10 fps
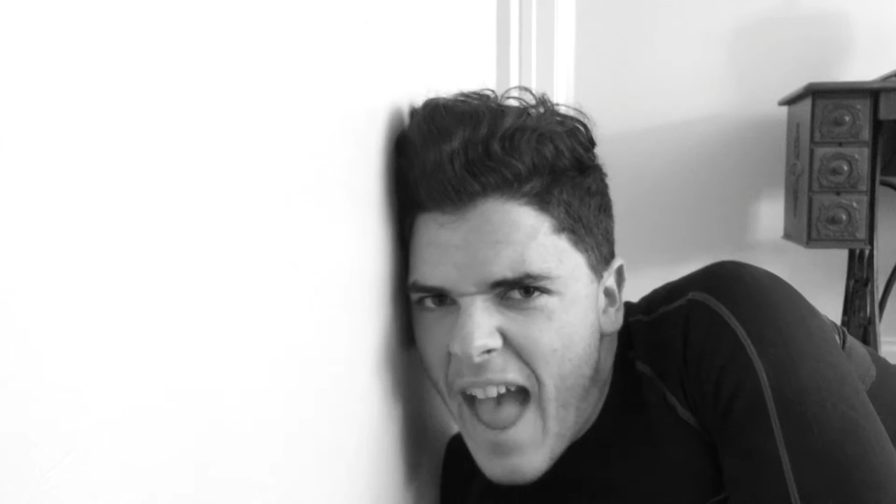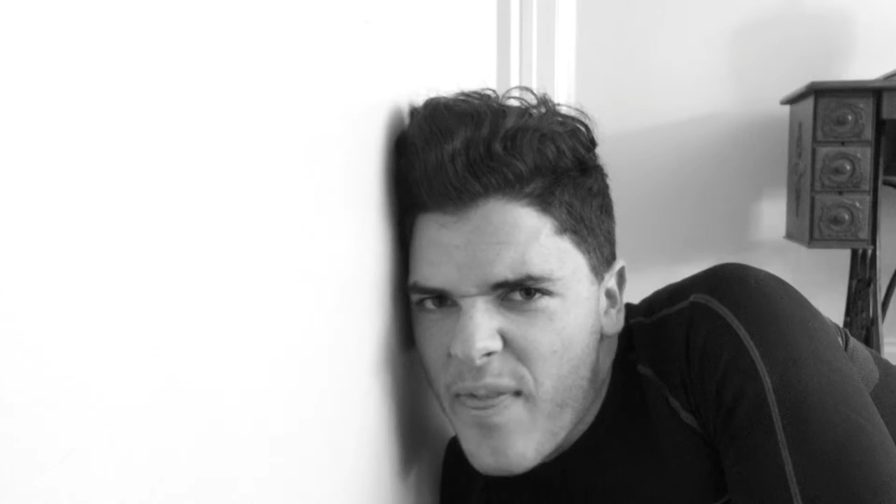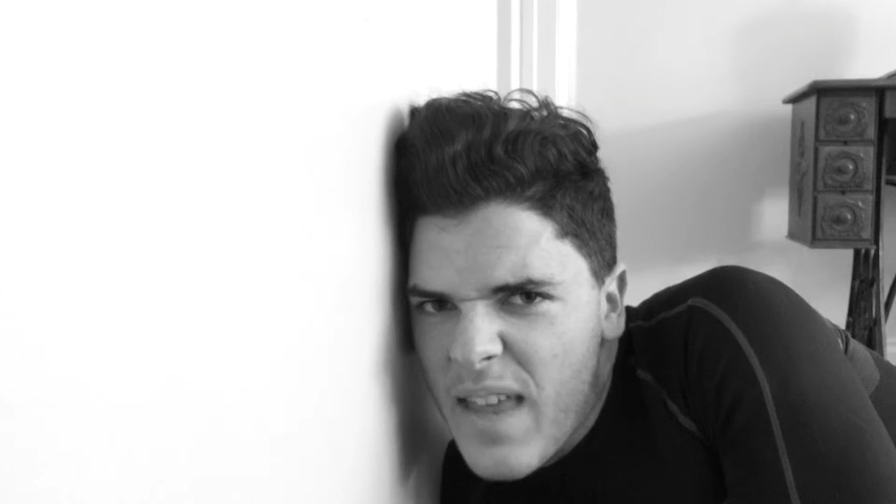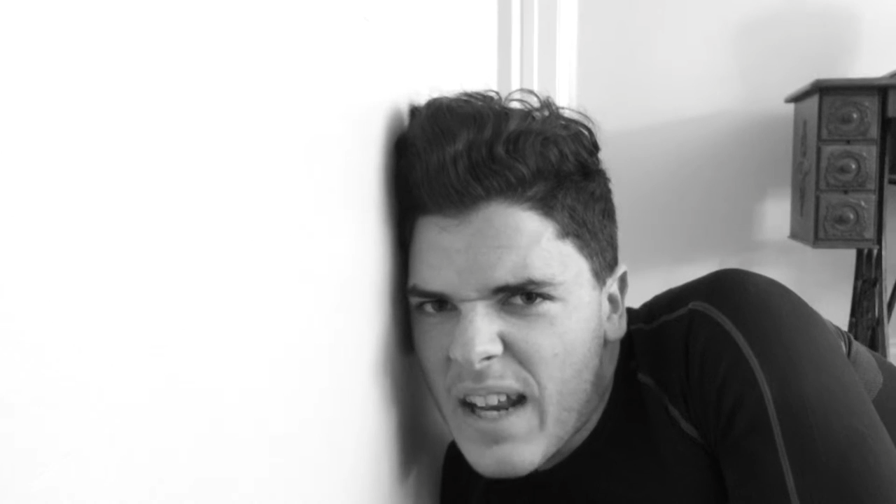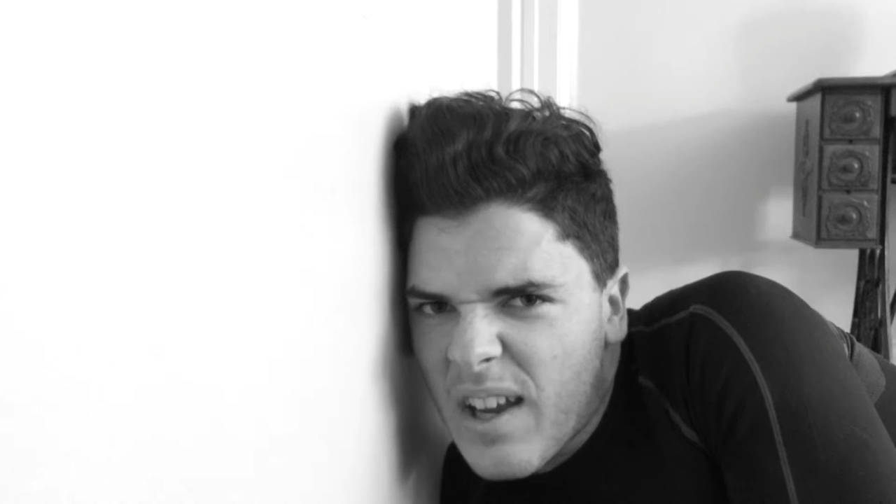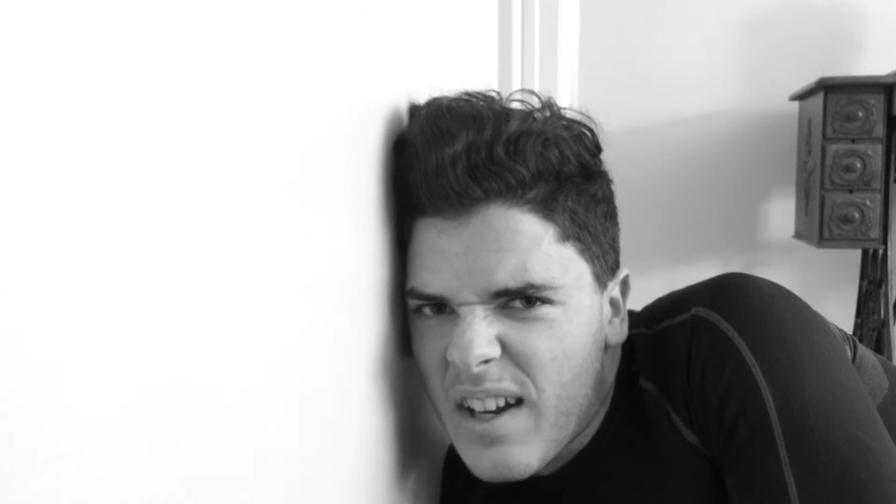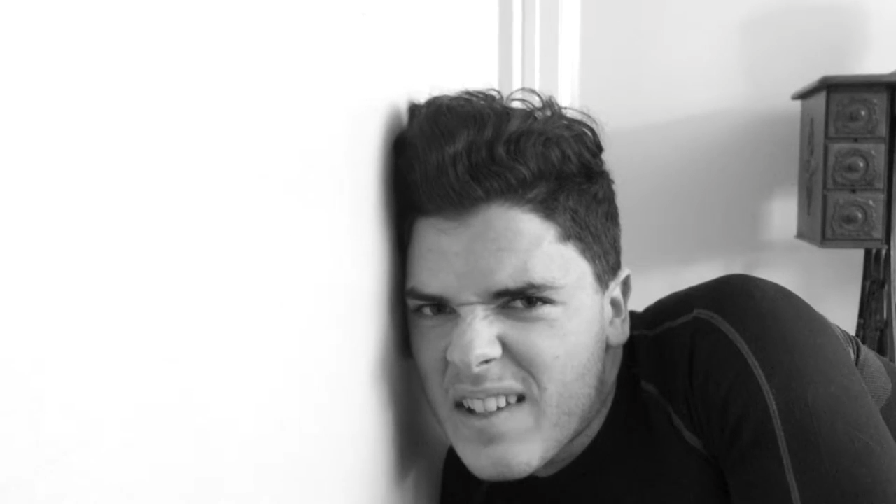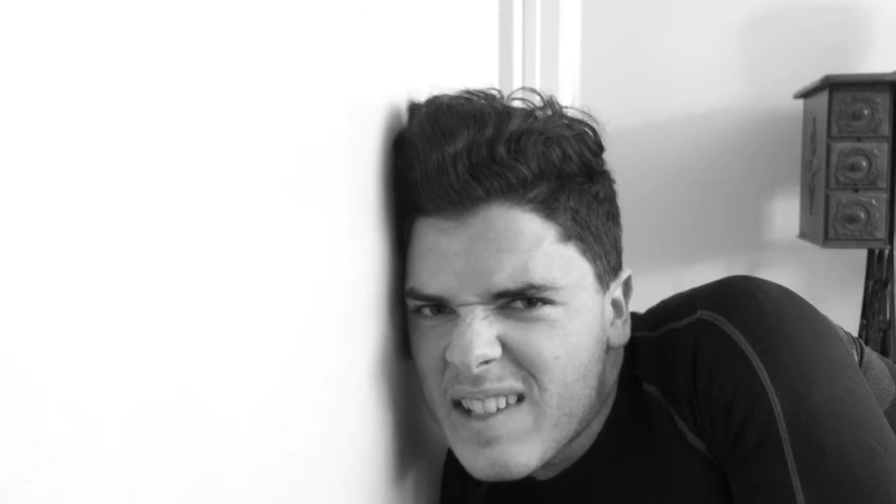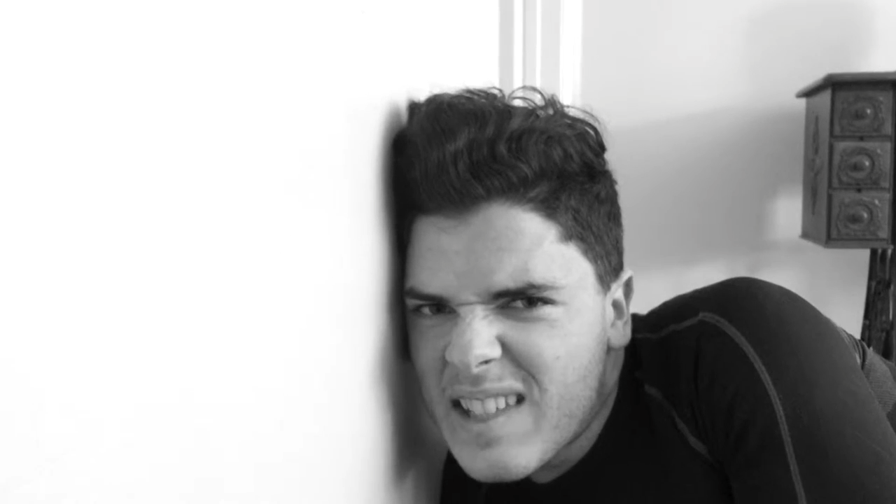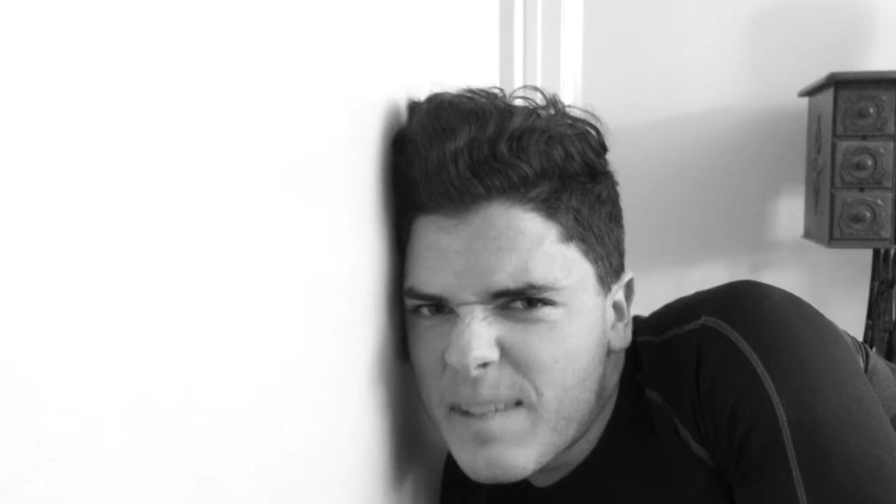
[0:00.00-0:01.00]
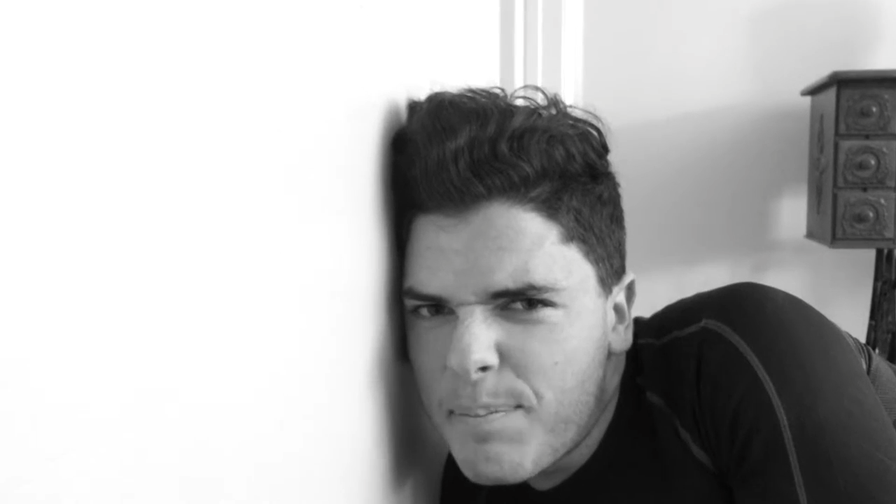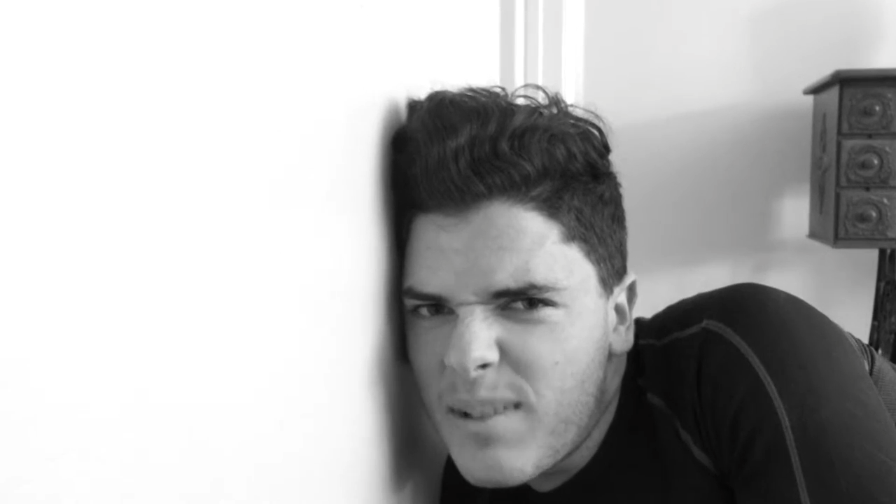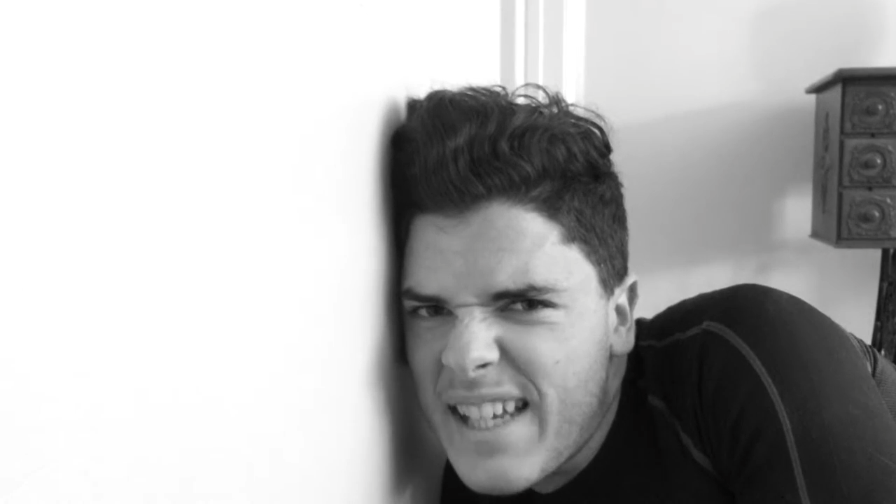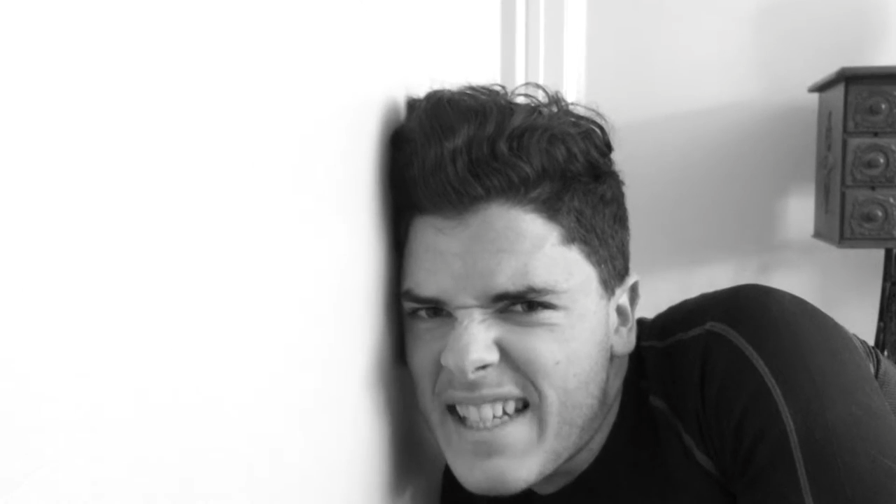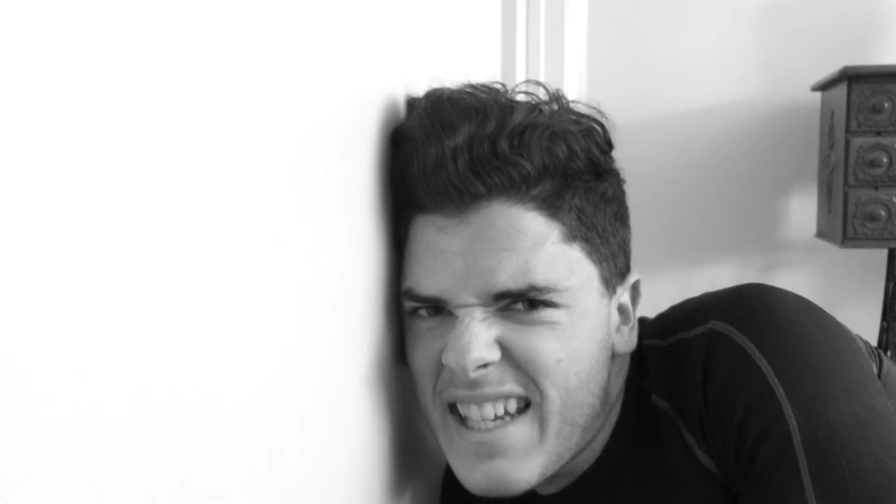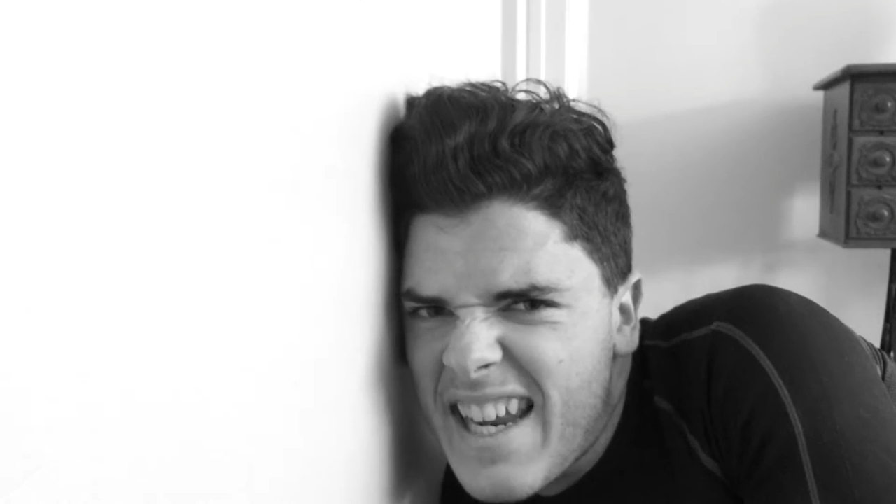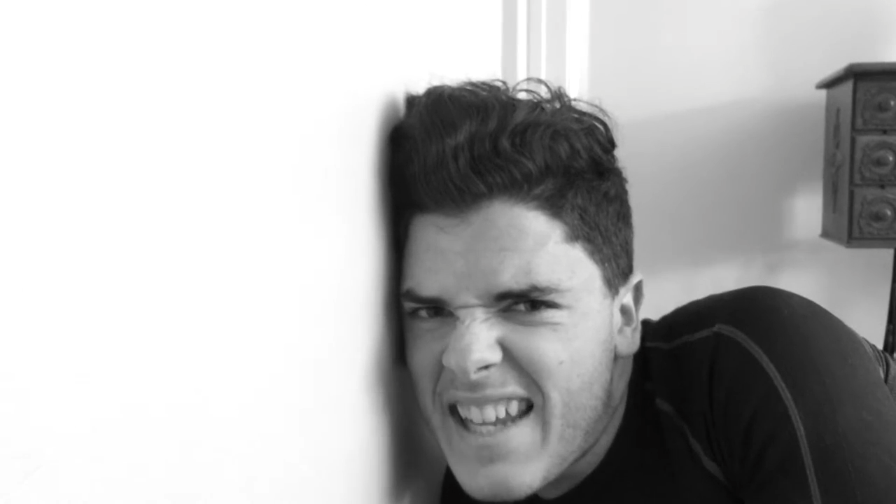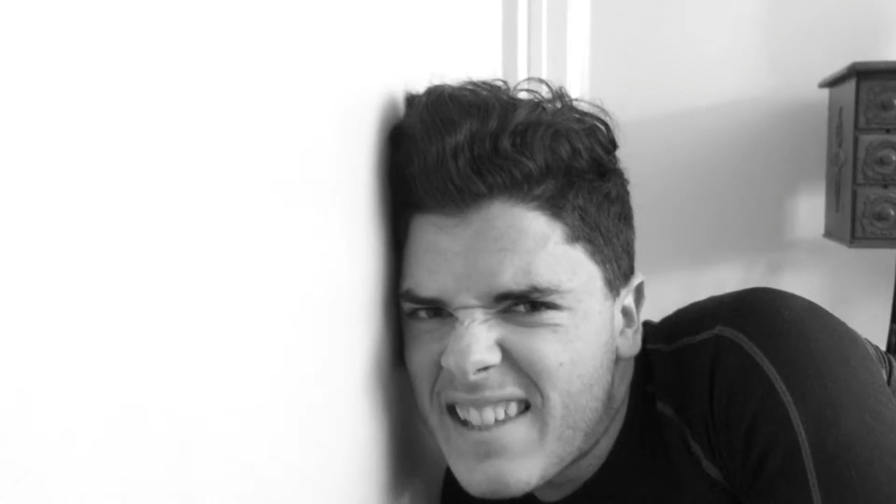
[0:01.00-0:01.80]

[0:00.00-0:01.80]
And then I'm gonna split his